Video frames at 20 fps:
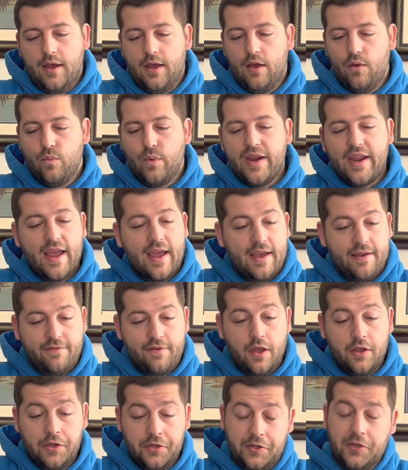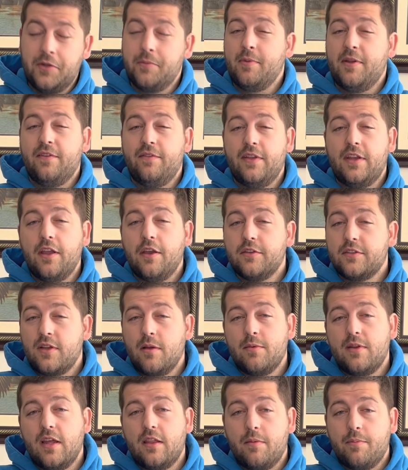We have a good bit of videos
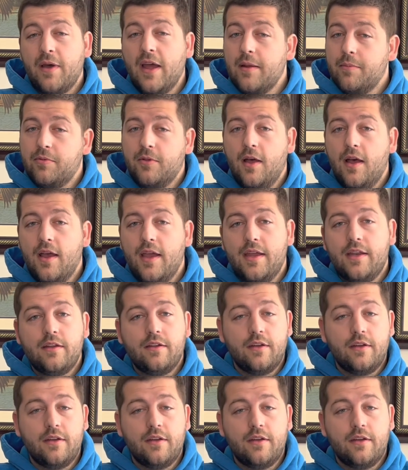coming down the pipeline,